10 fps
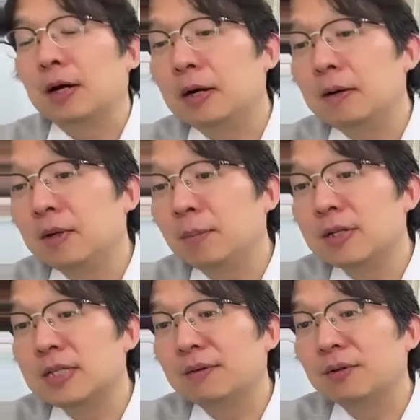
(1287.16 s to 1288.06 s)

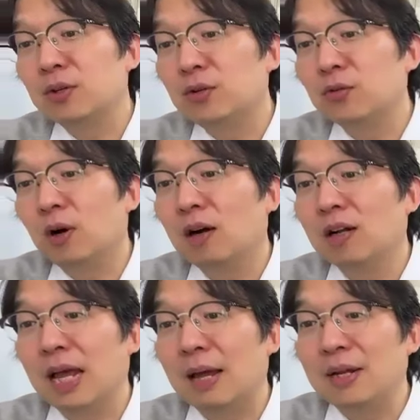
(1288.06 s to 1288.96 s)
Number 7, you
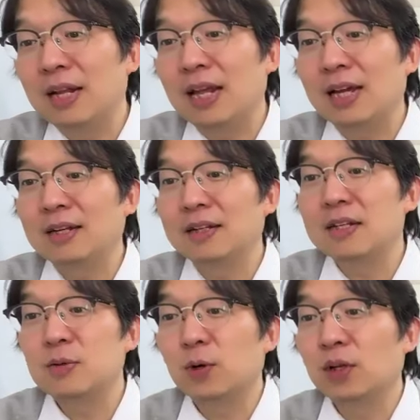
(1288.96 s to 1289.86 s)
are an M&A
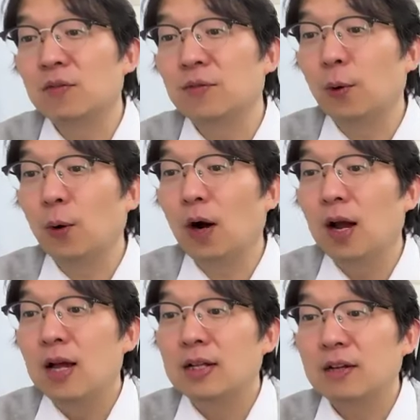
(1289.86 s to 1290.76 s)
analyst working
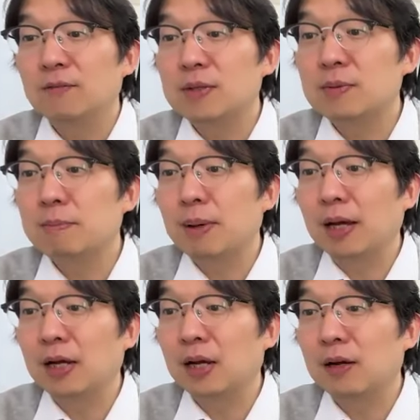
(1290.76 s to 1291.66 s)
for the investment
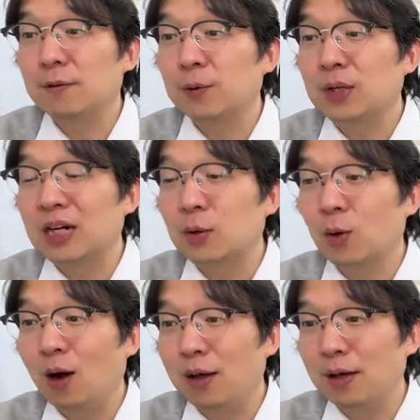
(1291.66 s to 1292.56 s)
banker for the
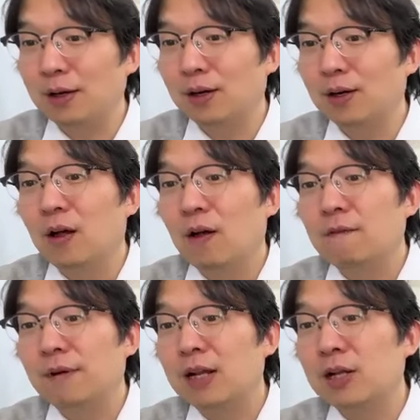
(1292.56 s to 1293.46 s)
acquirer,
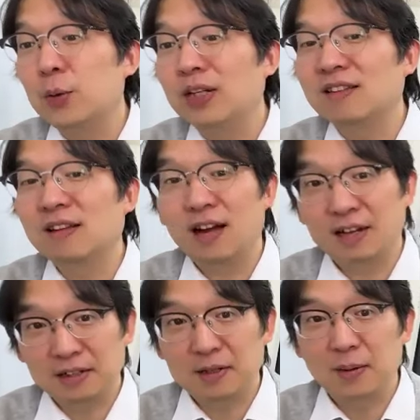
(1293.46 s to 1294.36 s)
valuing the
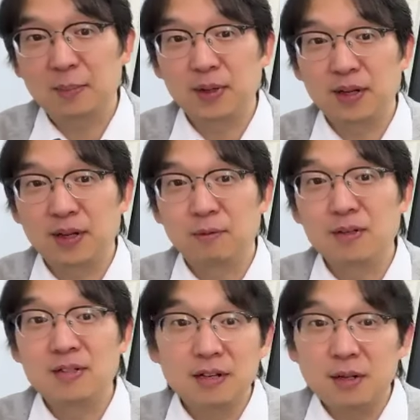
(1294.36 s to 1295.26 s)
target company.
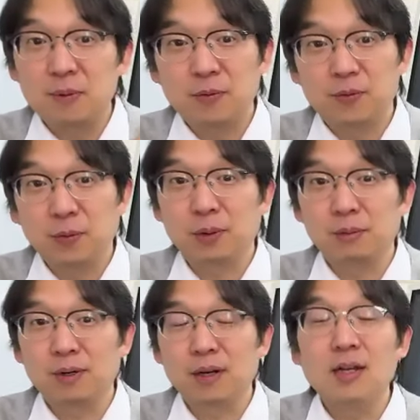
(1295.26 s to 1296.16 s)
We did it
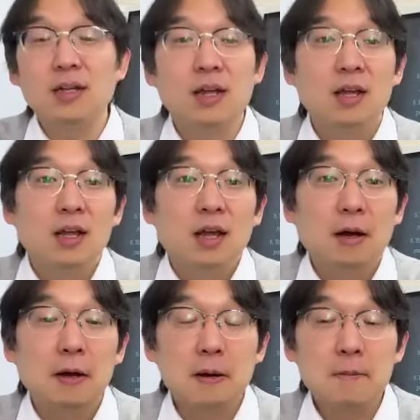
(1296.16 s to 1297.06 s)
before, right?
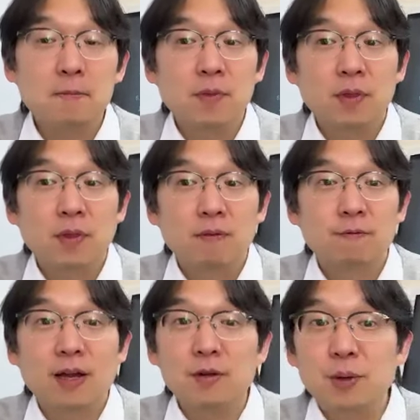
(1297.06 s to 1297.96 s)

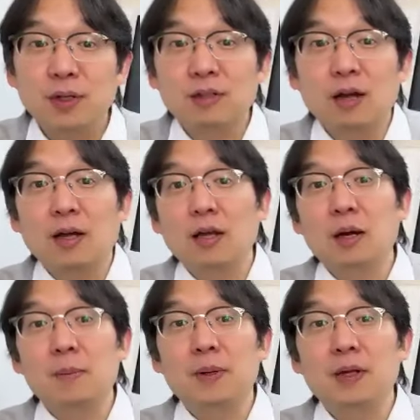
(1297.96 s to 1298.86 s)
Valuing the
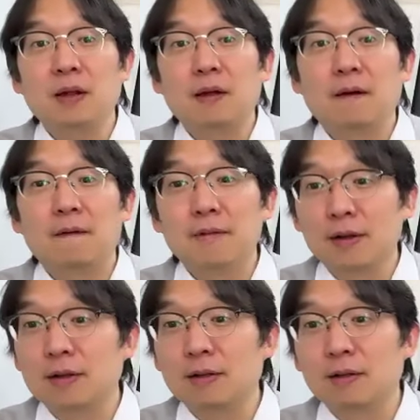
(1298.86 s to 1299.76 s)
target company,
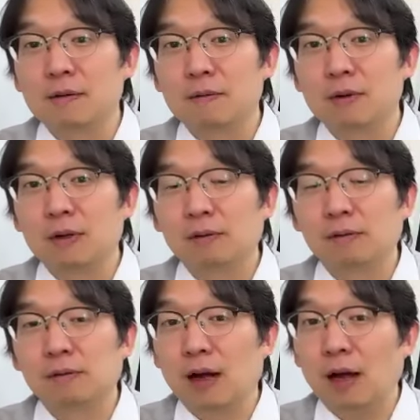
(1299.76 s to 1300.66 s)
well,
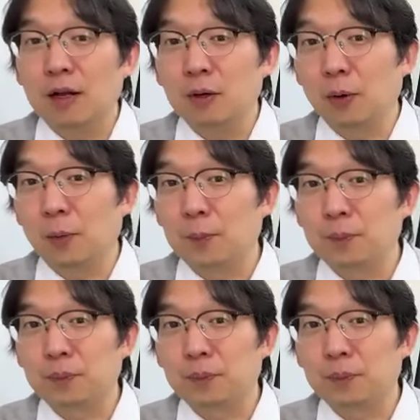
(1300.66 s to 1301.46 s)
high, low.